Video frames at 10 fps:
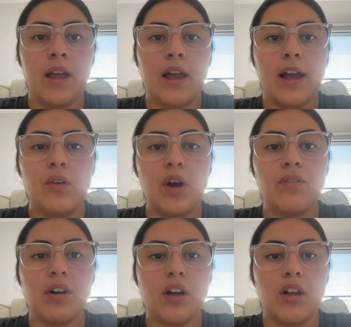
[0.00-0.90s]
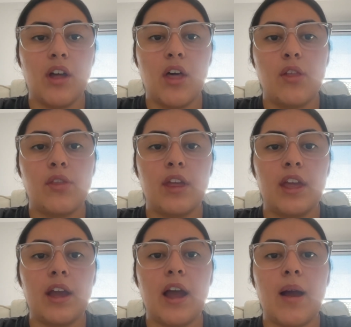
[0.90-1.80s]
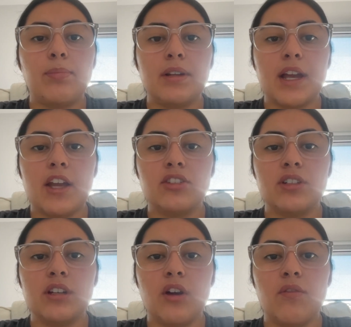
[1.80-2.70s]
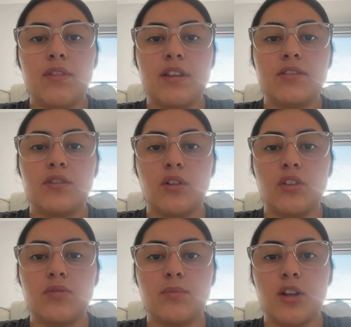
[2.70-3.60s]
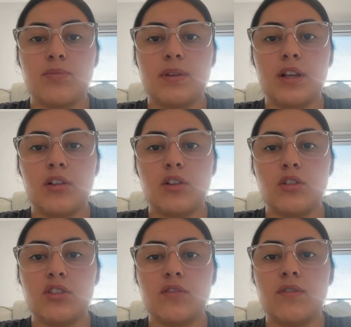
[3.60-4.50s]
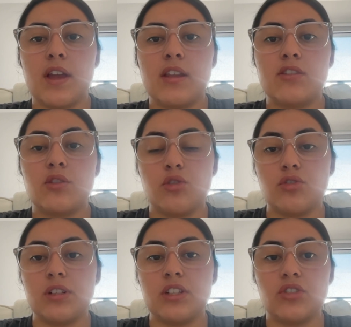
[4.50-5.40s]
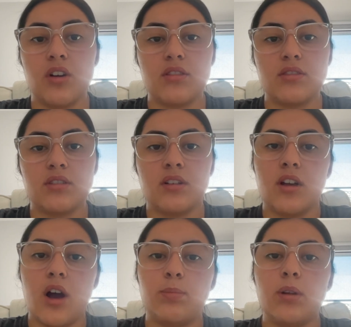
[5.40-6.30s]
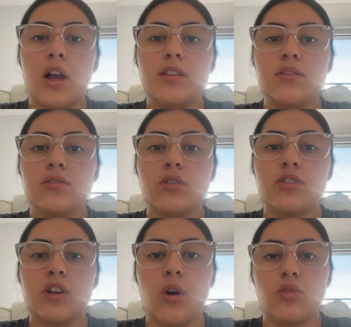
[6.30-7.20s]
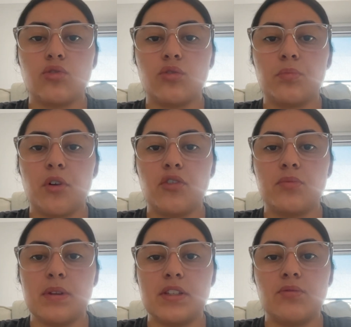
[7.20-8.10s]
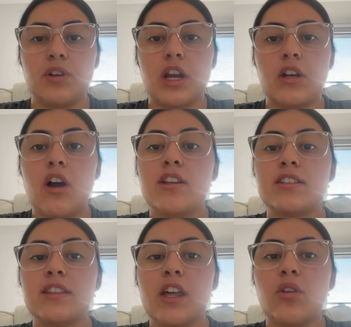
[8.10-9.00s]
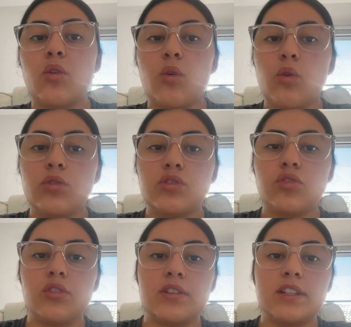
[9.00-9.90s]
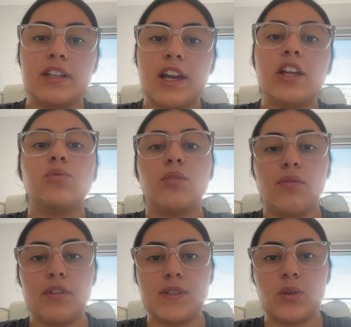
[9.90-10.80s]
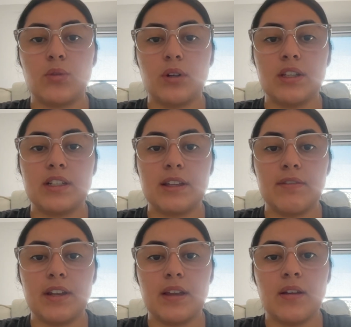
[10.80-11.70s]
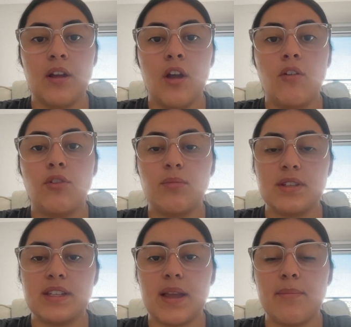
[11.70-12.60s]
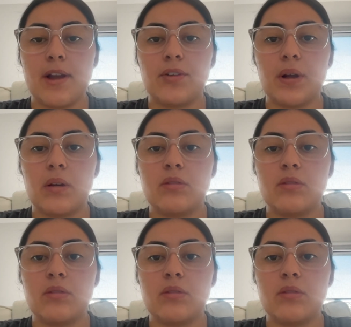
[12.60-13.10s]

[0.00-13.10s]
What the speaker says: However, the application of this knowledge must be inclusive and socially just. Applying the sociocultural approach means recognizing that not all students engage with physical activity from the same background,